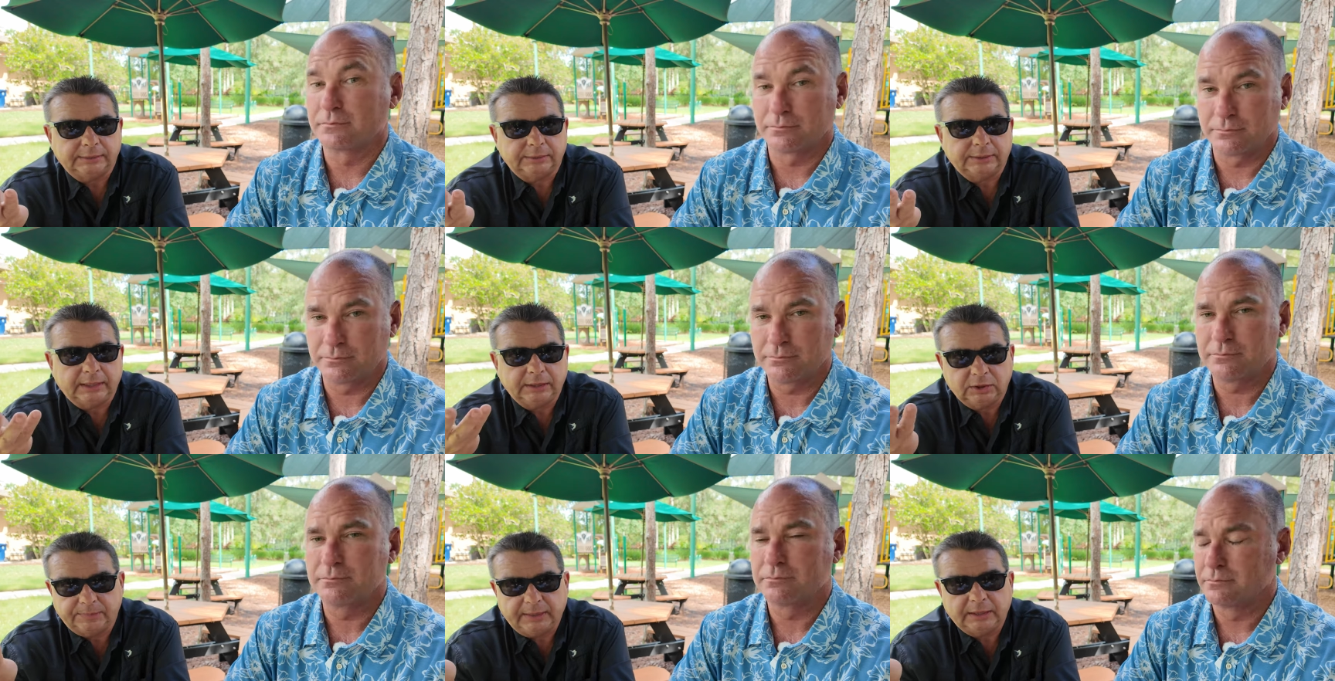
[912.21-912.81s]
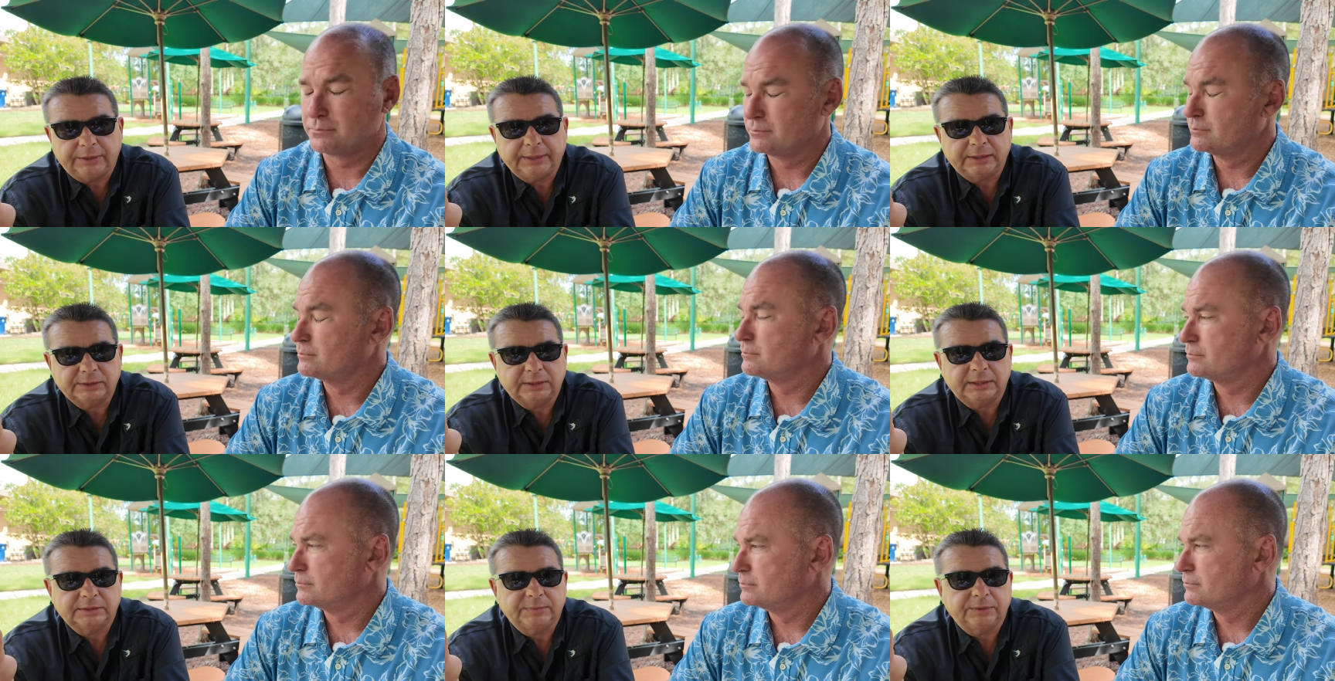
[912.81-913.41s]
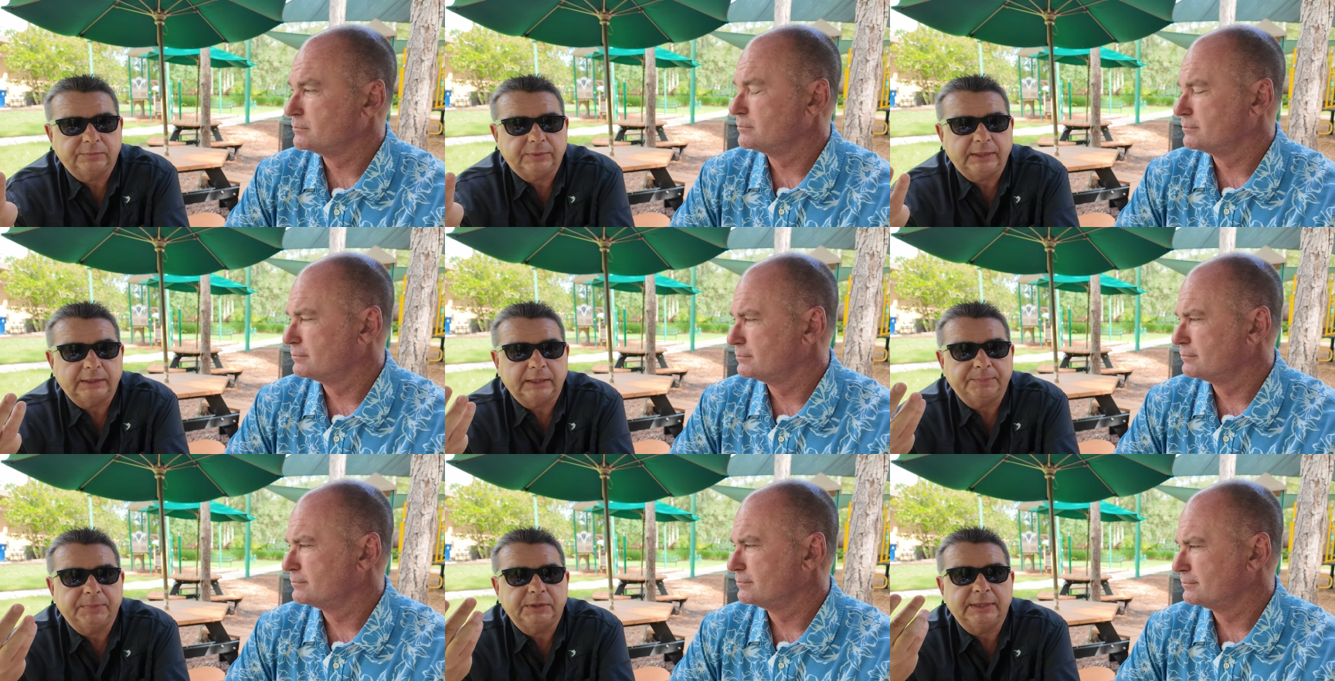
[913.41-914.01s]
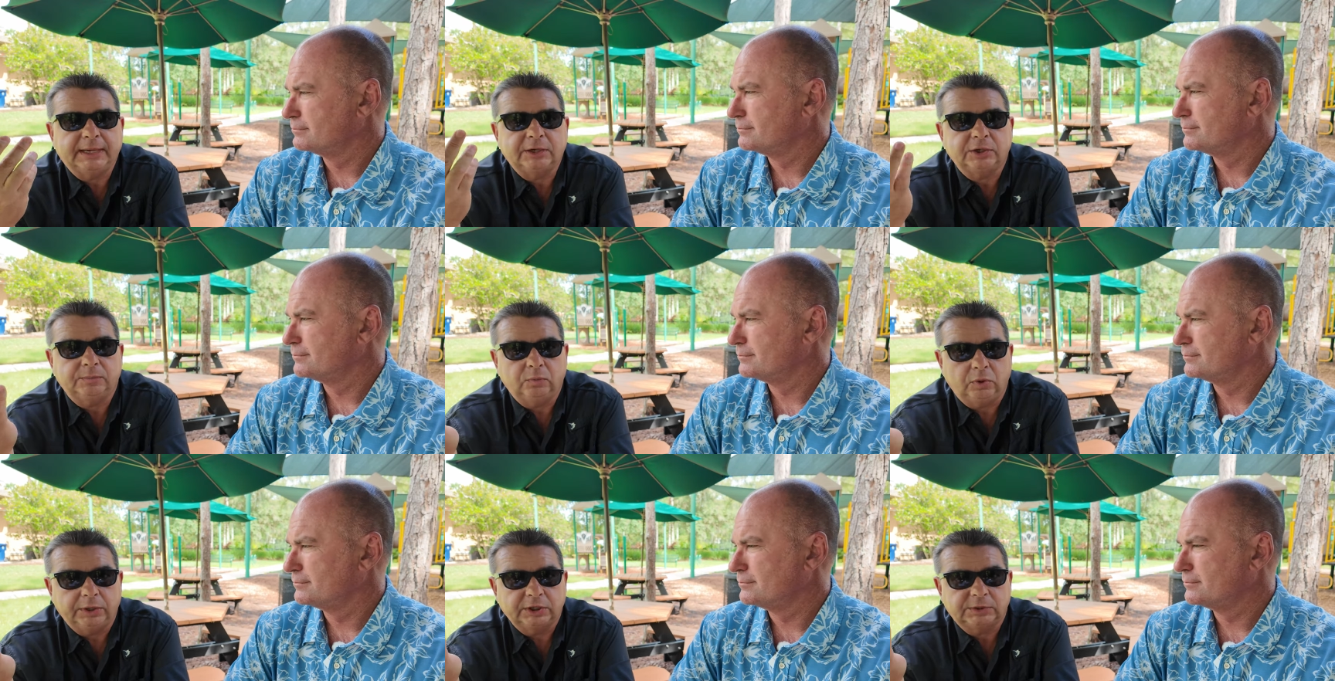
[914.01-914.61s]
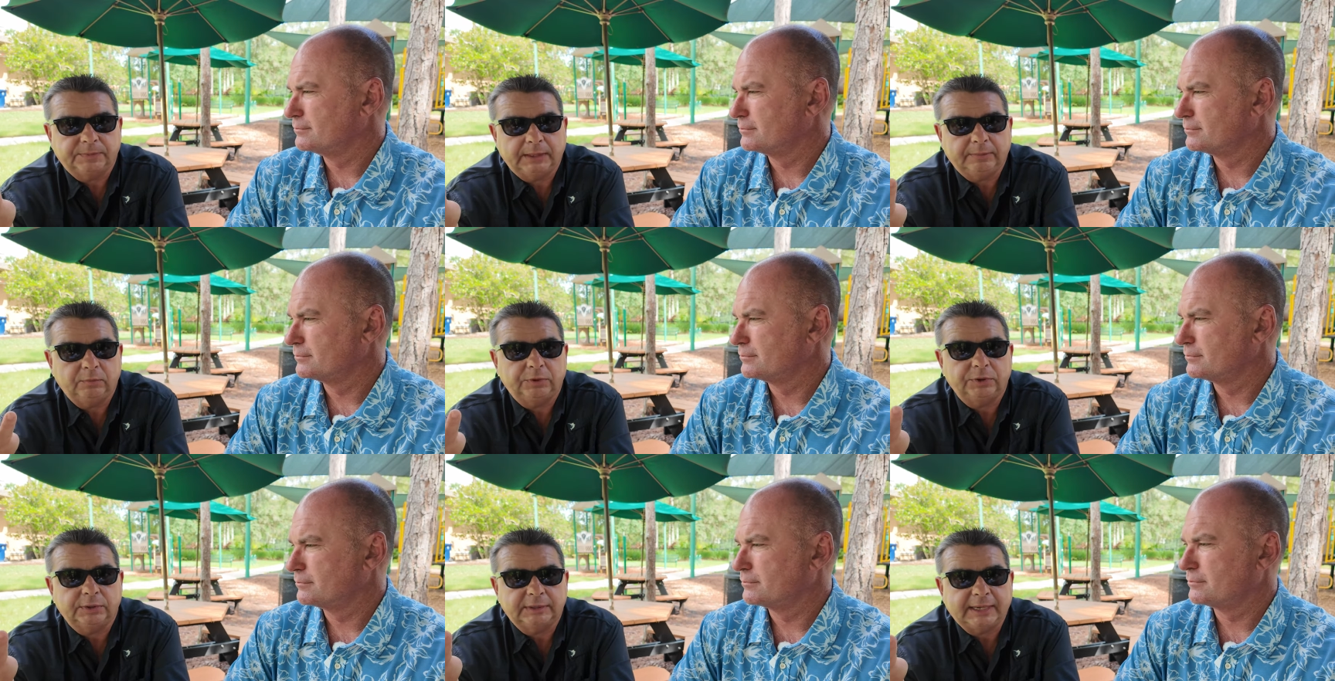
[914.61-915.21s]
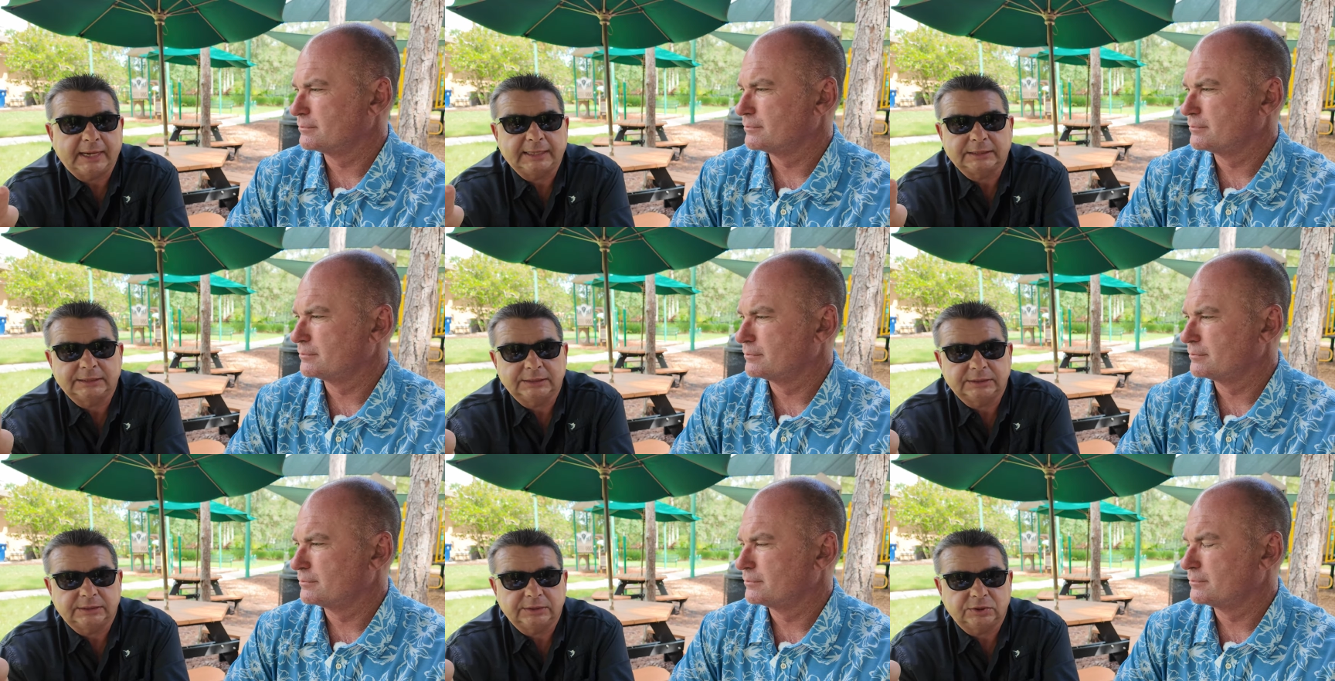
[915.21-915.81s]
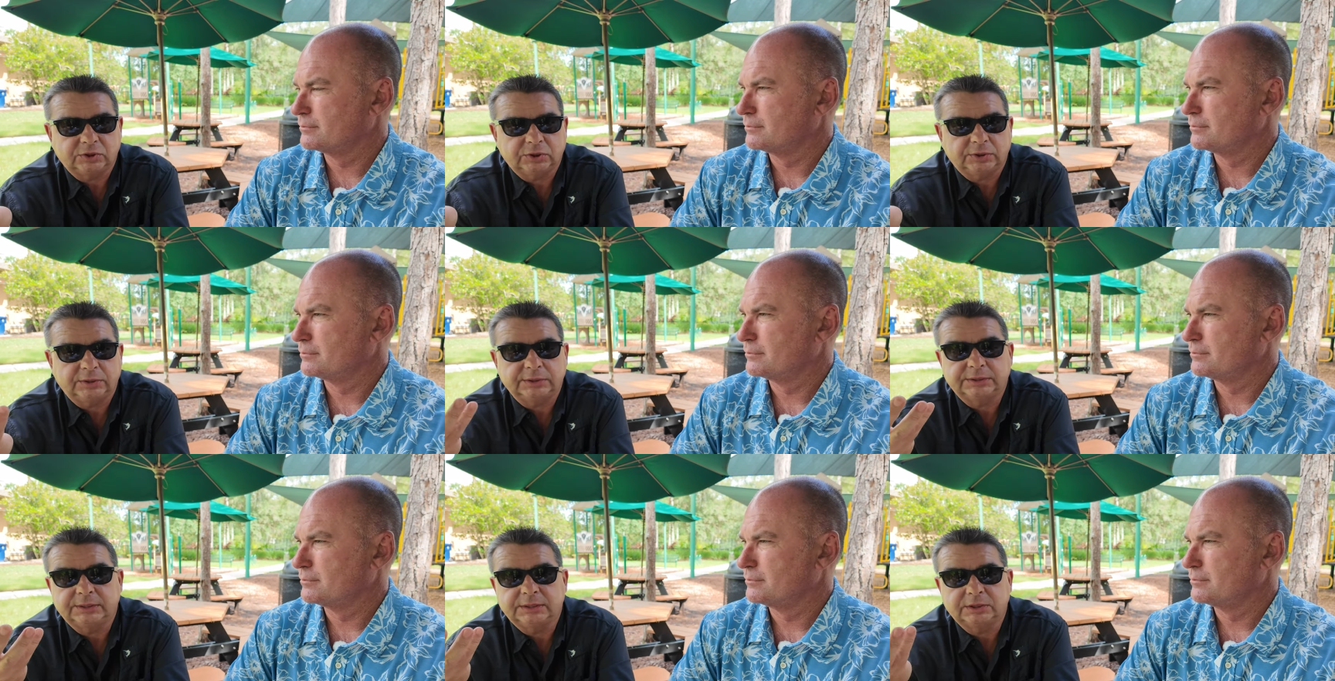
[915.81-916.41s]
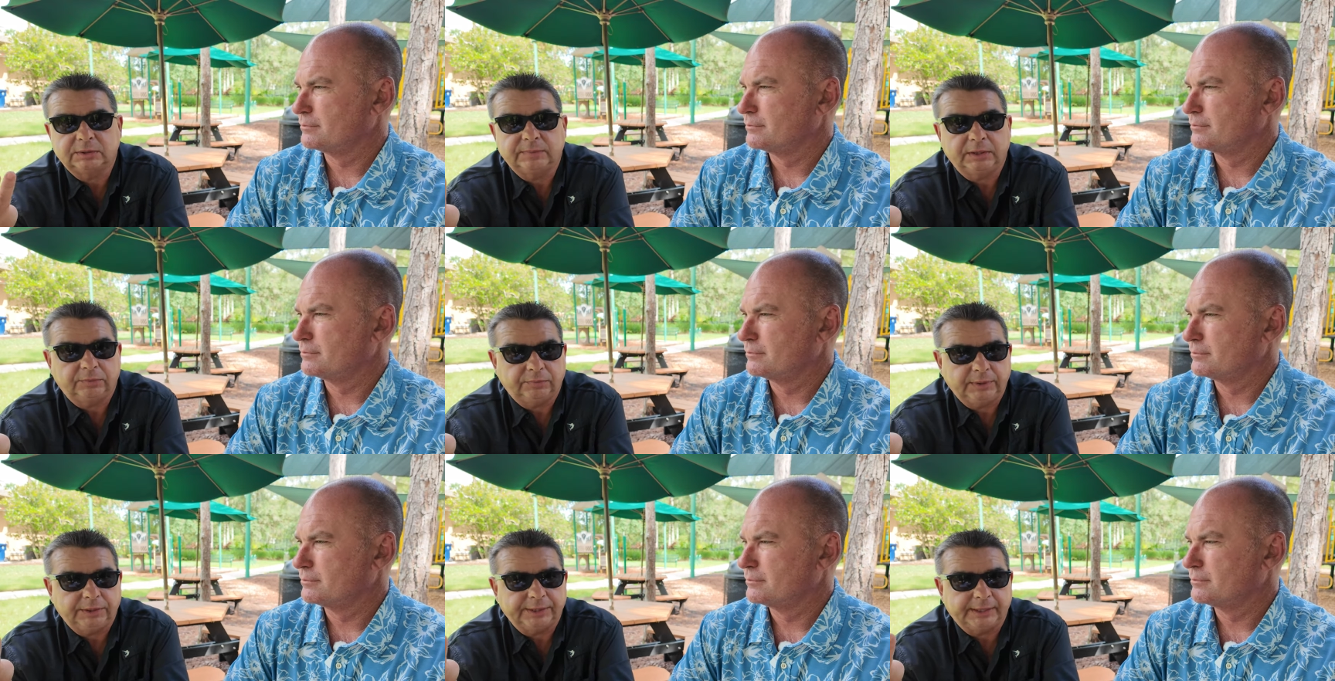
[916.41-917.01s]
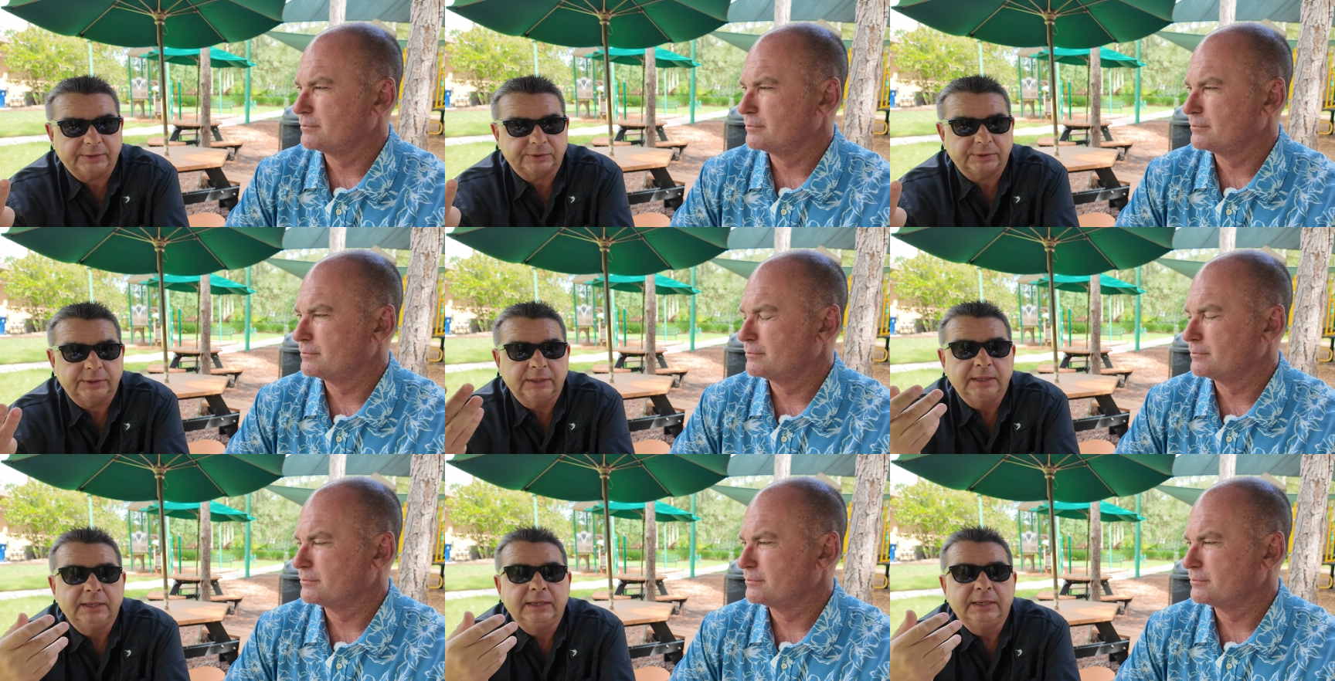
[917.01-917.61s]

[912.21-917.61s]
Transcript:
Speaker 1: okay, you're paying $1,000 a month rent, but now your mortgage payment with taxes and insurance is going to be $3,000.